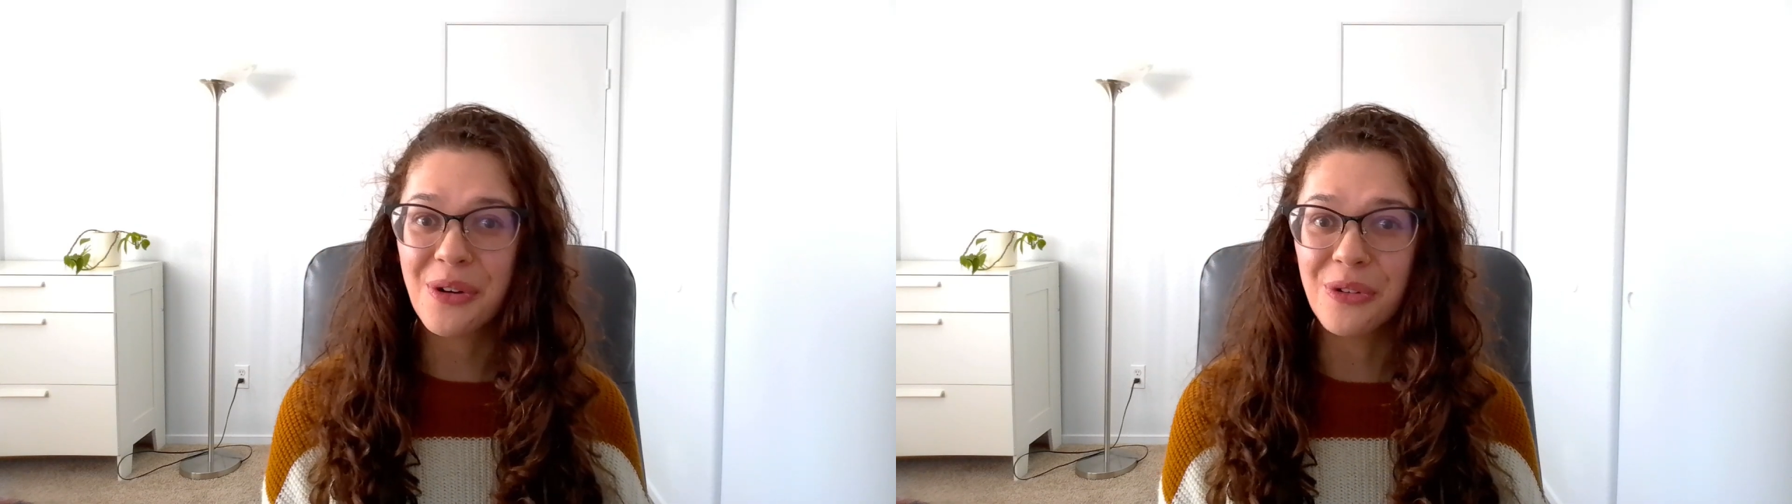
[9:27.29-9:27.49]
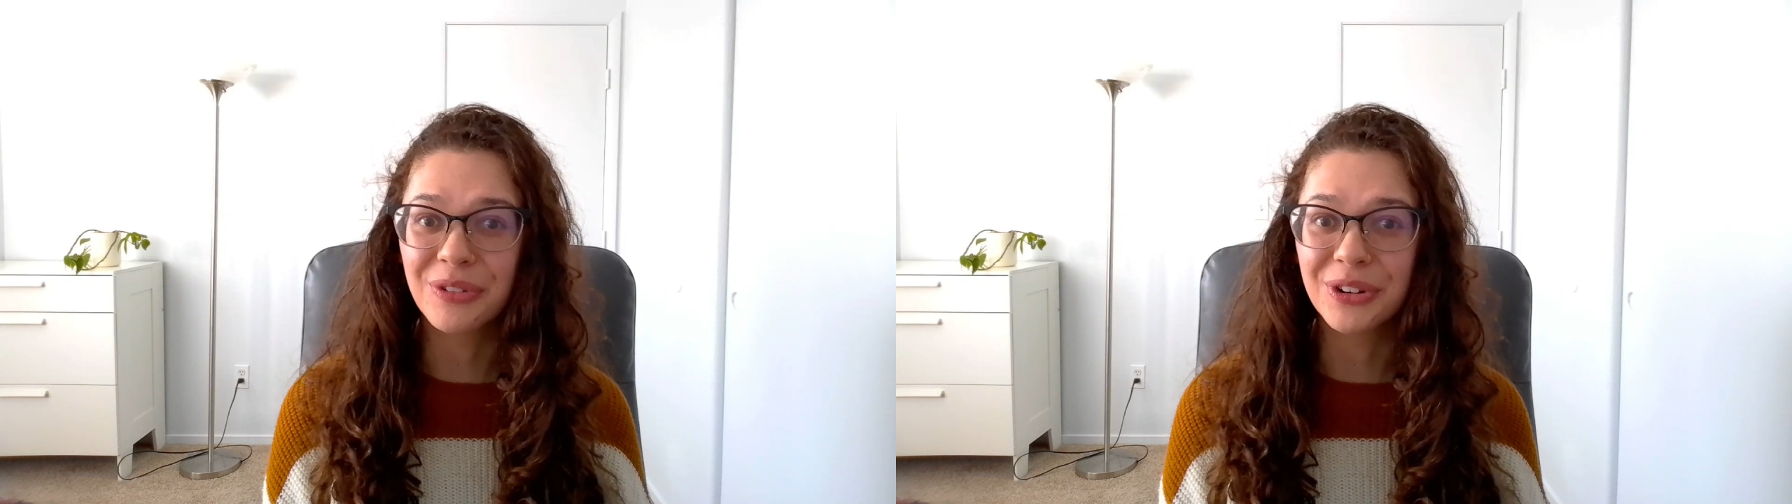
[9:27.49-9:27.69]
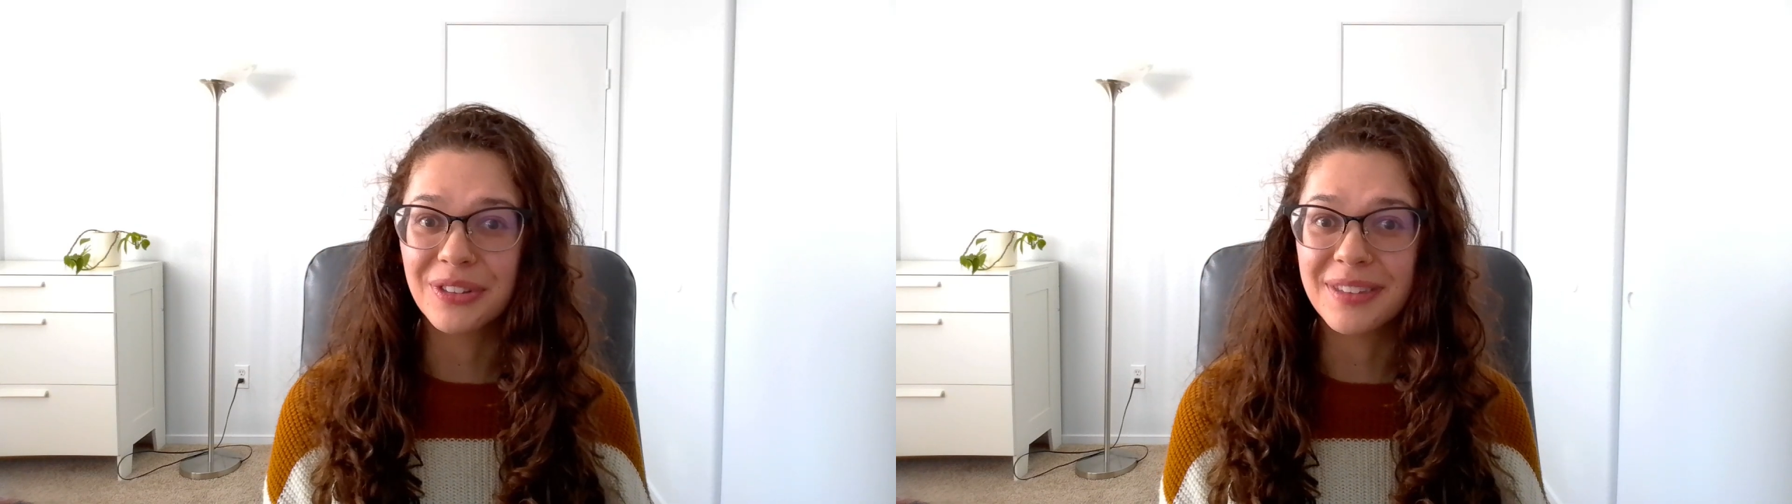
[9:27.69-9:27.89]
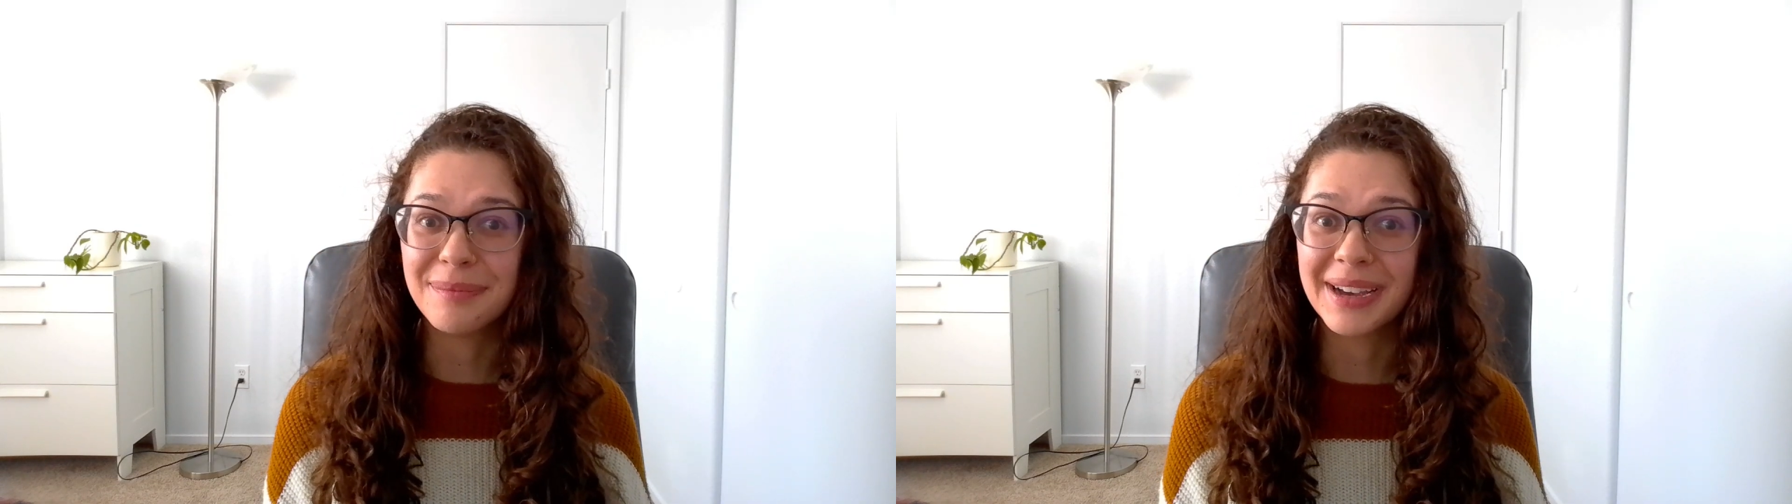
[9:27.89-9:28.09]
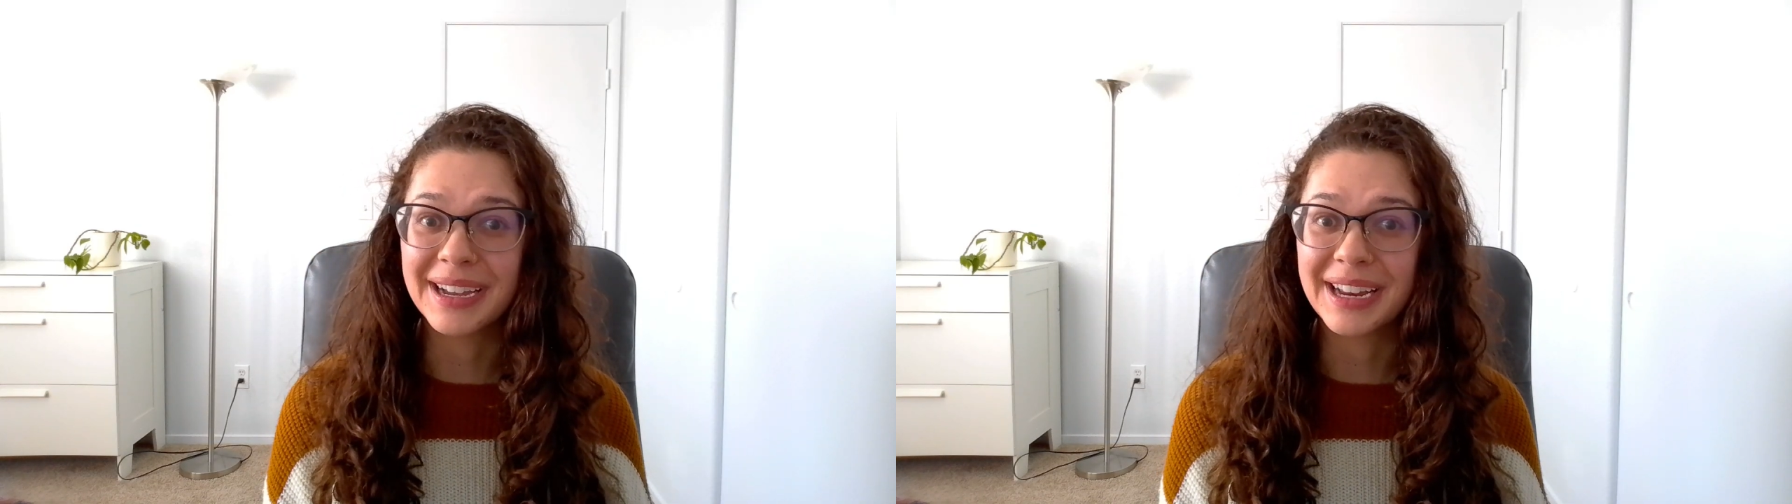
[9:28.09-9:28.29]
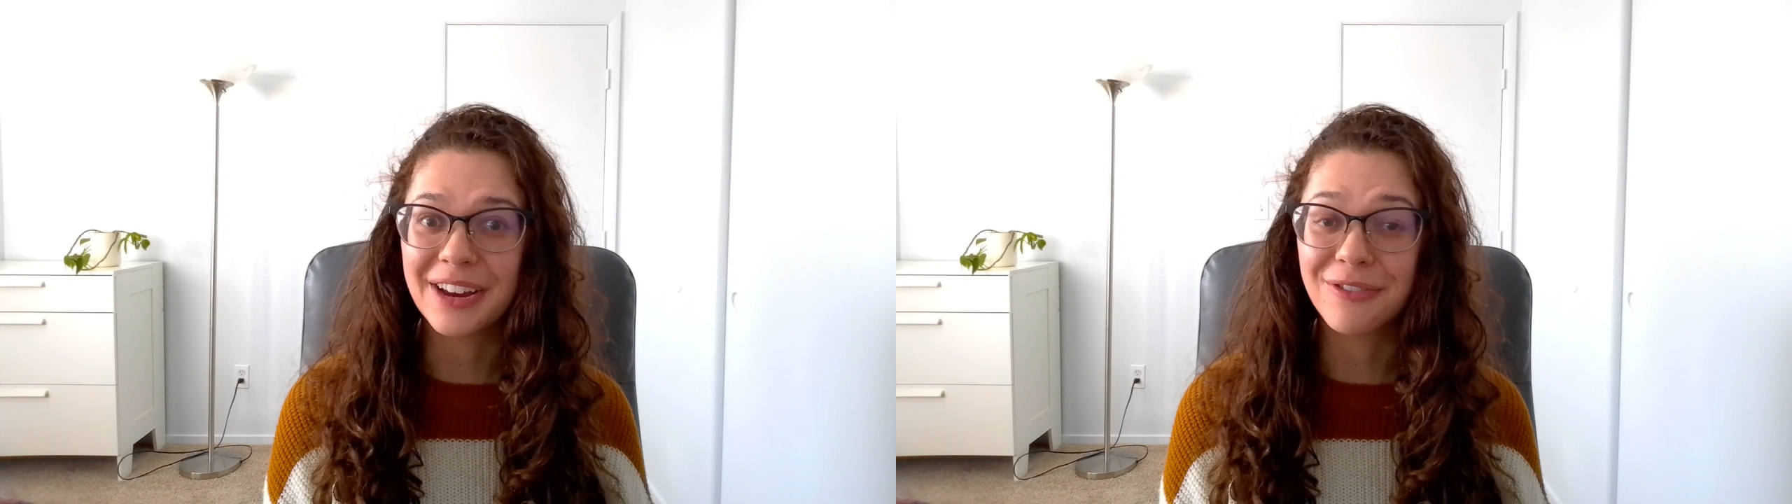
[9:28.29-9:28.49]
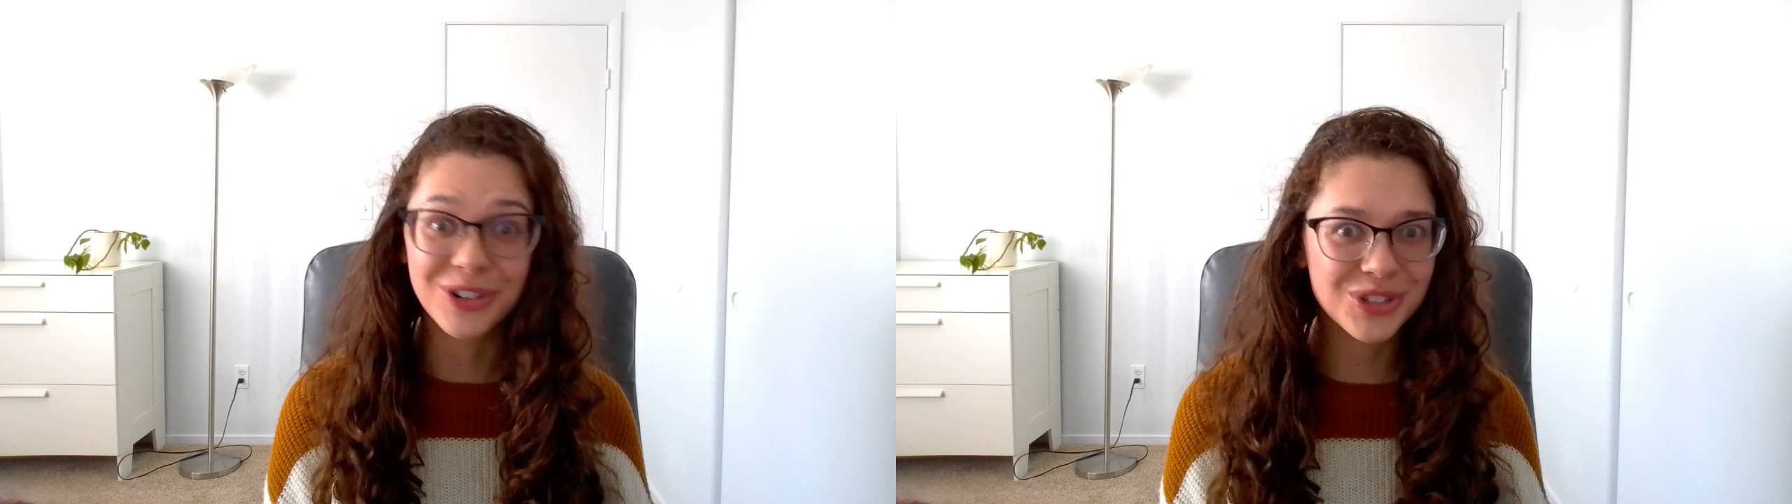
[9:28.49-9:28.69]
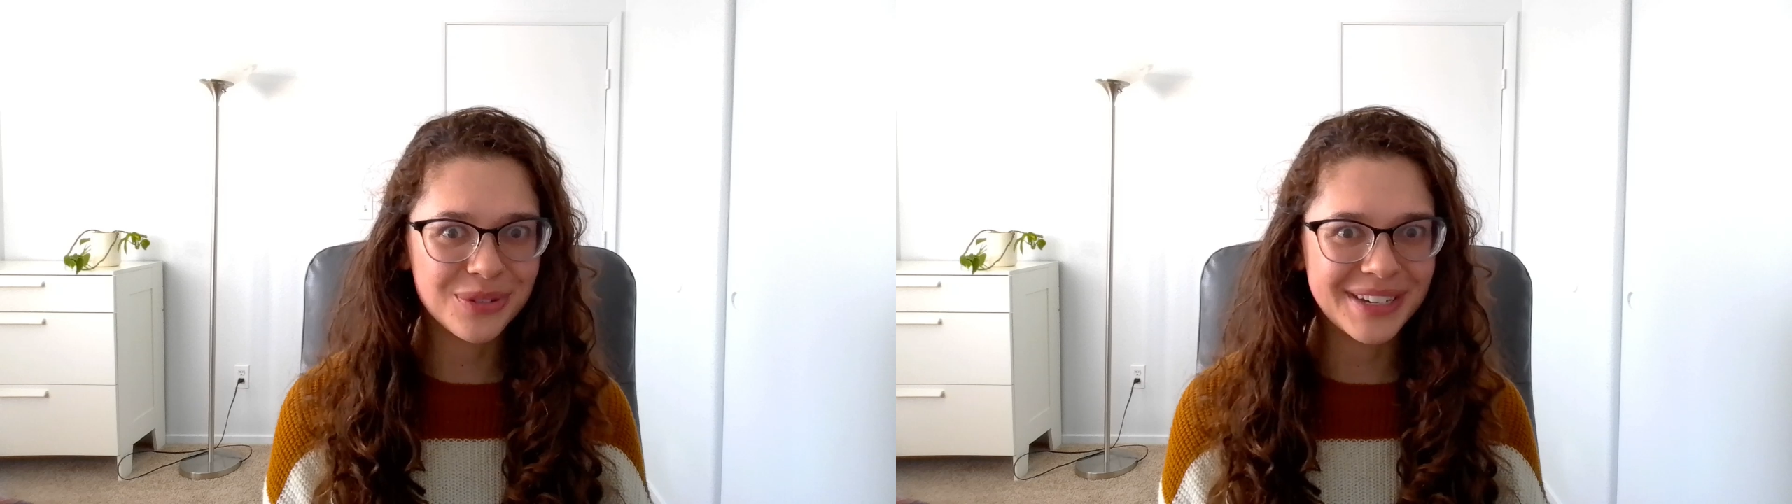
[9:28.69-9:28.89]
over my first 2